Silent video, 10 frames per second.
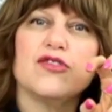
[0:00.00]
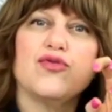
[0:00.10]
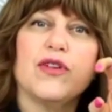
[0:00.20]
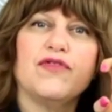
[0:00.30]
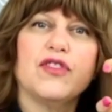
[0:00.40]

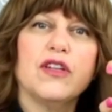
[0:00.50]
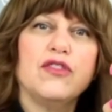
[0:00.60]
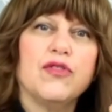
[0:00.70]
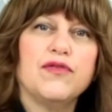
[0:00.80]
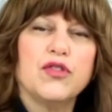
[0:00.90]
drift
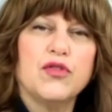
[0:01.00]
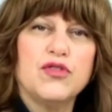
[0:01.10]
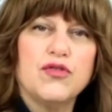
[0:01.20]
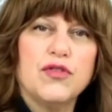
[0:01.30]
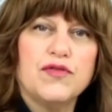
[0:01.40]
and drift
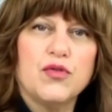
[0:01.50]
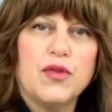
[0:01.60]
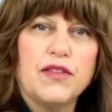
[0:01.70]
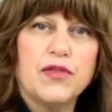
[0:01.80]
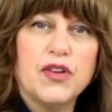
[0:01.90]
and drift
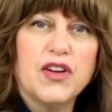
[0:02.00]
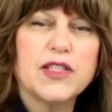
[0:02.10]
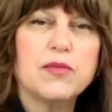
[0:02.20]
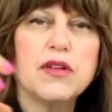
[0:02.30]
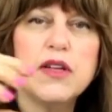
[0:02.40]
away from your
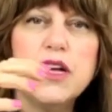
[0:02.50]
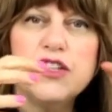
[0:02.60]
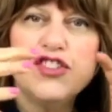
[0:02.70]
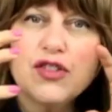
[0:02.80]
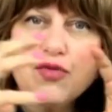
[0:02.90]
husband.
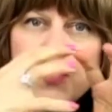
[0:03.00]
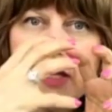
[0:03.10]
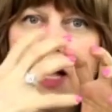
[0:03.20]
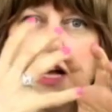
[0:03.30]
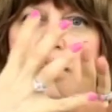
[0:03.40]
Just
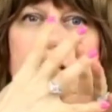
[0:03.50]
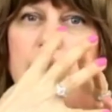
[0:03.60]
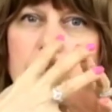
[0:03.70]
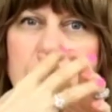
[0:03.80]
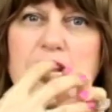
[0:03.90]
realize
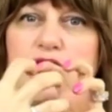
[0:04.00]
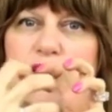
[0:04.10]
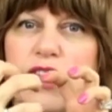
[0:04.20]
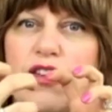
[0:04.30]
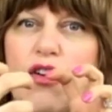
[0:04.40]
that the minute you
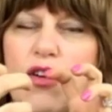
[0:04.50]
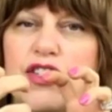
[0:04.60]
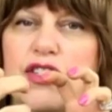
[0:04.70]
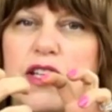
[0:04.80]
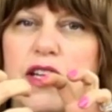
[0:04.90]
say the
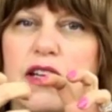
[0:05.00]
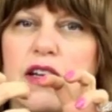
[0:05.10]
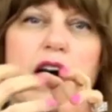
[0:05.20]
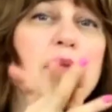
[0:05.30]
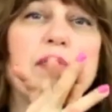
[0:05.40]
harsh thing,
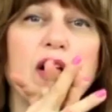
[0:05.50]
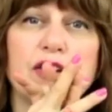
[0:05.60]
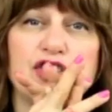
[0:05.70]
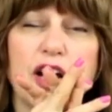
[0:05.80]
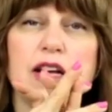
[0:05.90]

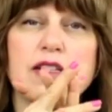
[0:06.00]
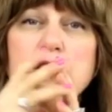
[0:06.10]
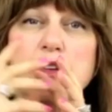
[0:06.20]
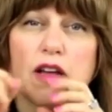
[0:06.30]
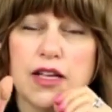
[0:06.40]

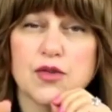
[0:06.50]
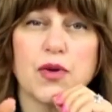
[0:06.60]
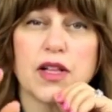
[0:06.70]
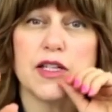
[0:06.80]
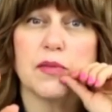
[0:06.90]
apologize as
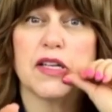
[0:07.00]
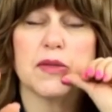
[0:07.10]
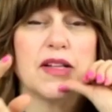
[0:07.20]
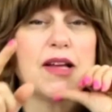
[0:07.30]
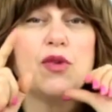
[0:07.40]
quickly as
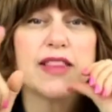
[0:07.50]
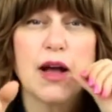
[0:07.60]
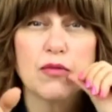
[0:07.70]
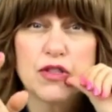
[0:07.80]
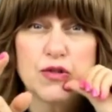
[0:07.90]
possible. And what
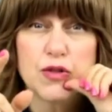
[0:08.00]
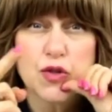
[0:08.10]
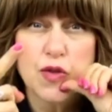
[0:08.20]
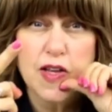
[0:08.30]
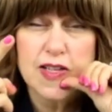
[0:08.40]
that will do is
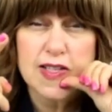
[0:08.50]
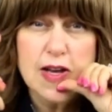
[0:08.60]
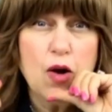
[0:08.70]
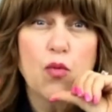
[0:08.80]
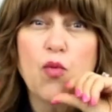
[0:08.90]
two things.
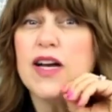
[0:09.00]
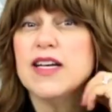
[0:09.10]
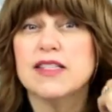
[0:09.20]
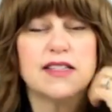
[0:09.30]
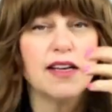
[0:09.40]
One
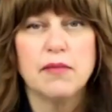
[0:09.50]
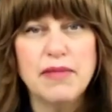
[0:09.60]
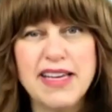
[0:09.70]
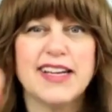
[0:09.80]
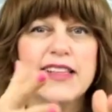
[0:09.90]
is
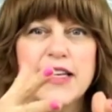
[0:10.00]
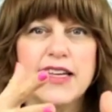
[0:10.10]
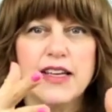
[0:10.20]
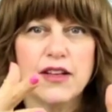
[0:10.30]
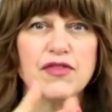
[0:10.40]

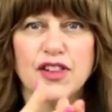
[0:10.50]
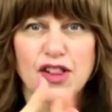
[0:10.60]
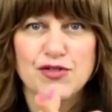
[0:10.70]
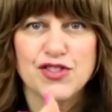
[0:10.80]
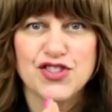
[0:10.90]
immediately he'll feel
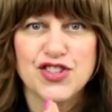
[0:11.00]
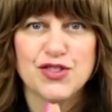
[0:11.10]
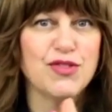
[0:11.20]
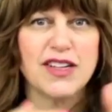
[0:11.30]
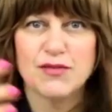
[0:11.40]
closer to
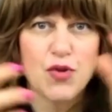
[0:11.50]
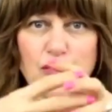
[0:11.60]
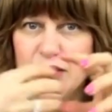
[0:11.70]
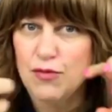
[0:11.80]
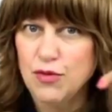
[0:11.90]
you and
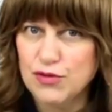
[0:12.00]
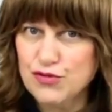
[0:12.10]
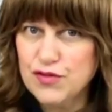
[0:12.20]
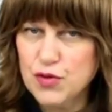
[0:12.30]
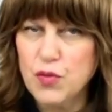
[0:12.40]
won't it won't
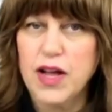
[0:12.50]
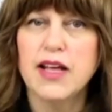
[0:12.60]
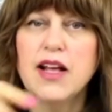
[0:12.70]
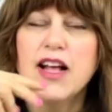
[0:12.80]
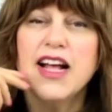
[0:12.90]
drift
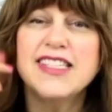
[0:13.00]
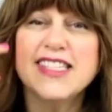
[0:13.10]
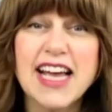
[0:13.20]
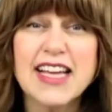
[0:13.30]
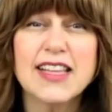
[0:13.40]
away. And
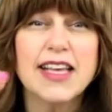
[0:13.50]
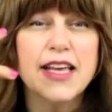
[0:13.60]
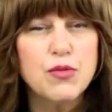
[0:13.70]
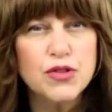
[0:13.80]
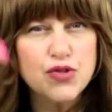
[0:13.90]
secondly,
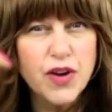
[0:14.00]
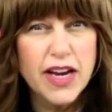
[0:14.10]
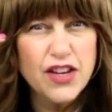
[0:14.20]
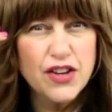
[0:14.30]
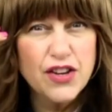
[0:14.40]
it will
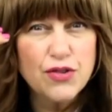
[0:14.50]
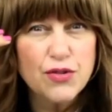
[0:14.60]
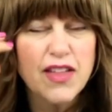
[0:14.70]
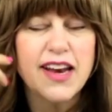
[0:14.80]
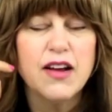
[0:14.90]
train you
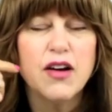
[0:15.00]
that